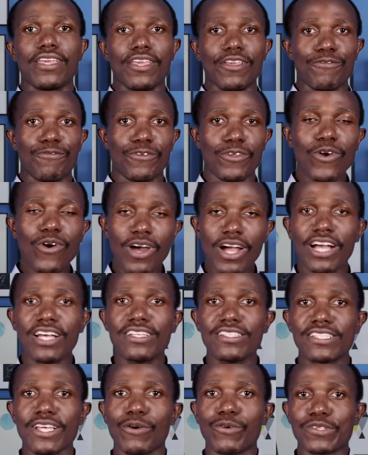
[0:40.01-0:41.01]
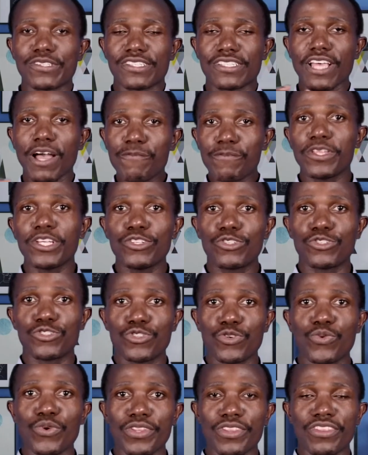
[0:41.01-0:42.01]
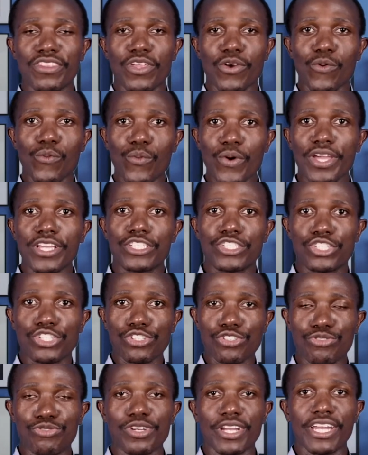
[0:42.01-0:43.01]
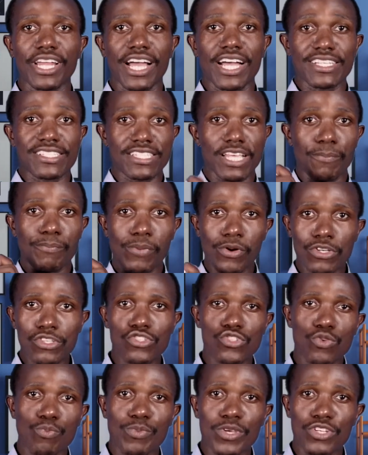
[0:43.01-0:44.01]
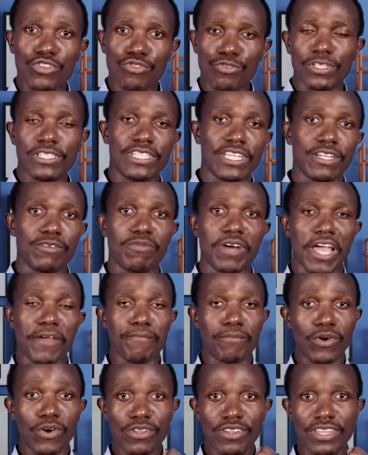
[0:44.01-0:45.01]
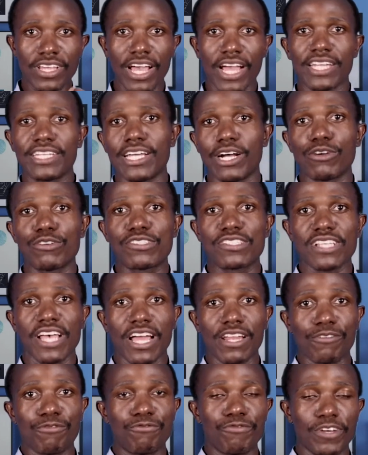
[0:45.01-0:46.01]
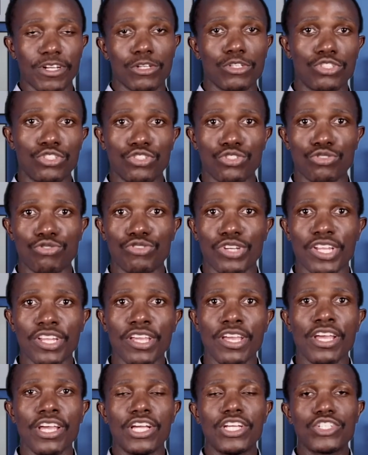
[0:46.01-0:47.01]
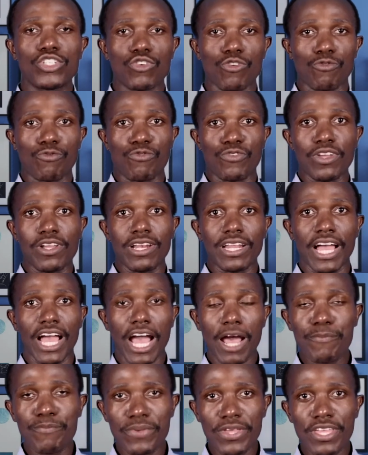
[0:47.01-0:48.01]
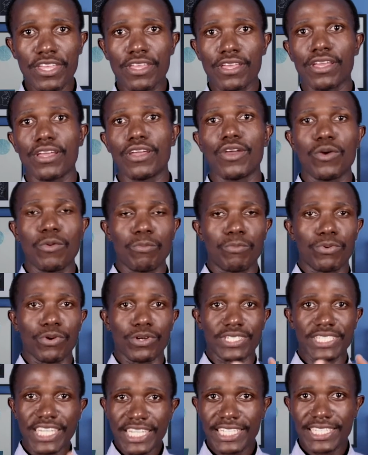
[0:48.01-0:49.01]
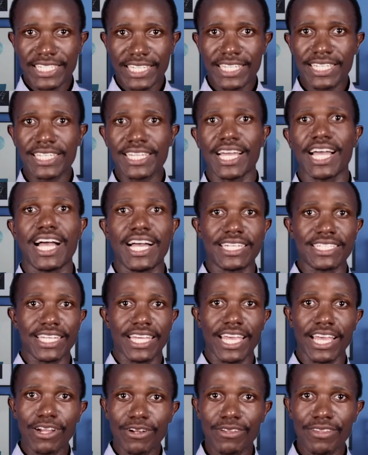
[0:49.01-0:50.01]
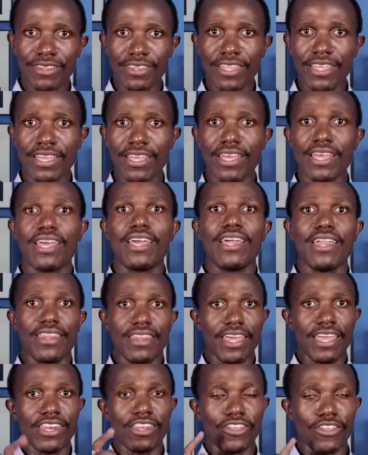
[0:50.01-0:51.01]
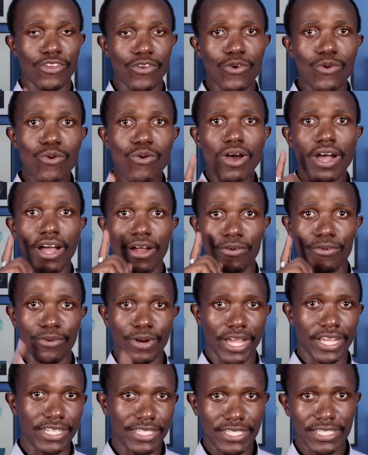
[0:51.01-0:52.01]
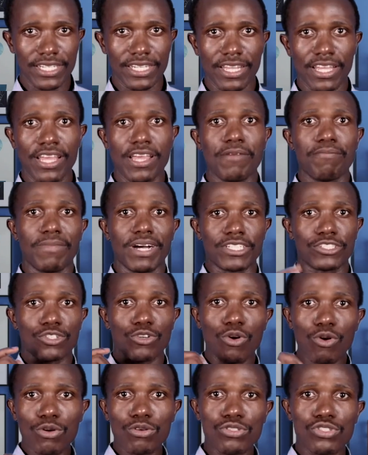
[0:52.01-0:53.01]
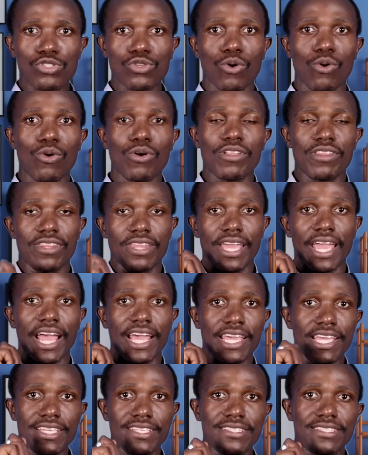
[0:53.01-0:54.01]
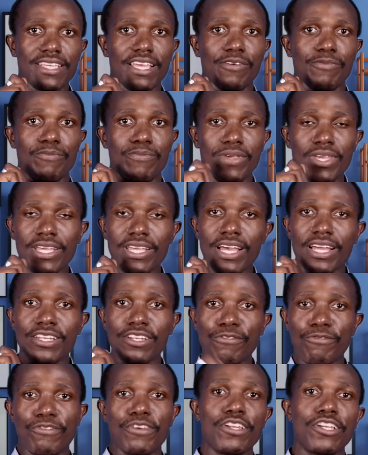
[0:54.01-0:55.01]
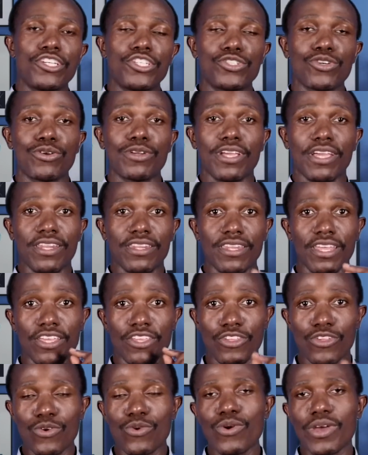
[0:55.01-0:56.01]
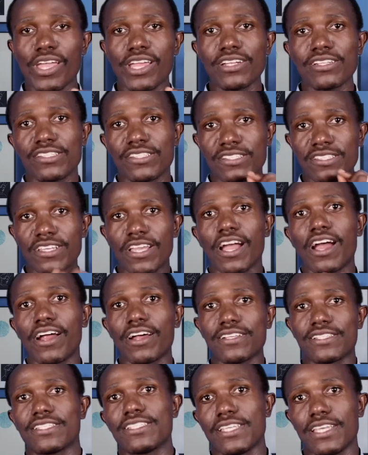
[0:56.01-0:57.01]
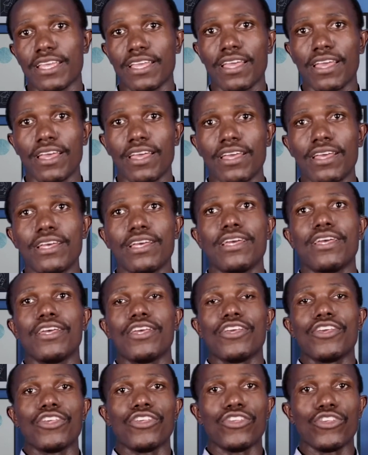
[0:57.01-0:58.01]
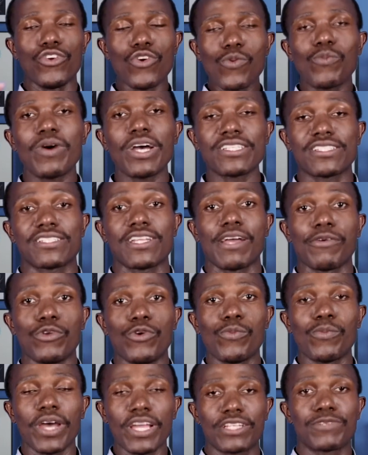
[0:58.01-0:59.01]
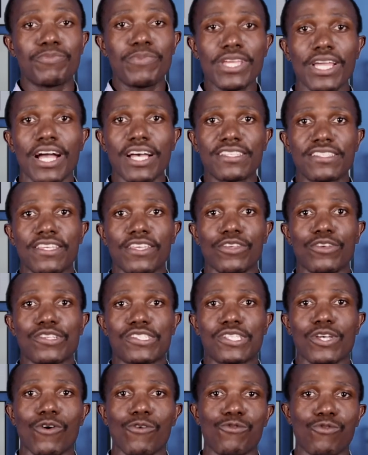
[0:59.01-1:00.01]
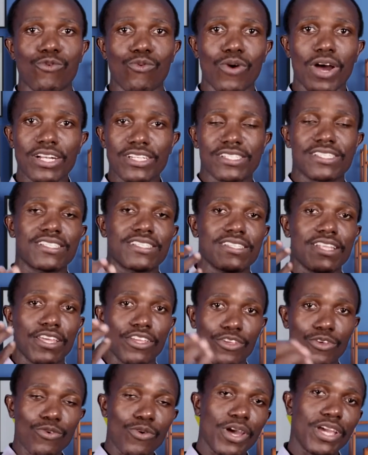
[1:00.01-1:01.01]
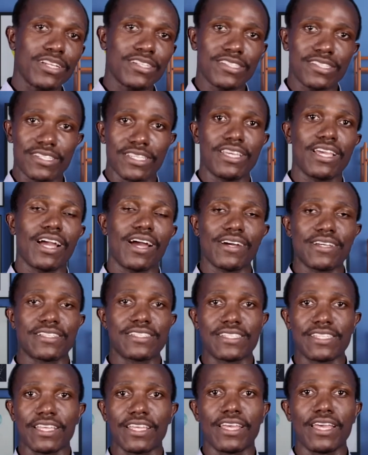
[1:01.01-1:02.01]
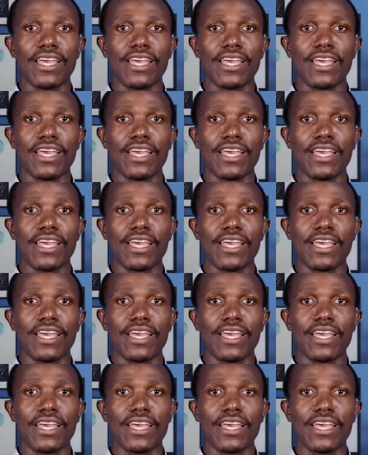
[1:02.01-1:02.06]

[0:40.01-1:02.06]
If your answer was something to do with the way children are supposed to be treated by both adults and fellow children to feel happy, protected, and healthy, then you are right. But also, there is a bigger definition in the UN CRC. You might be asking yourself, what's the UN CRC?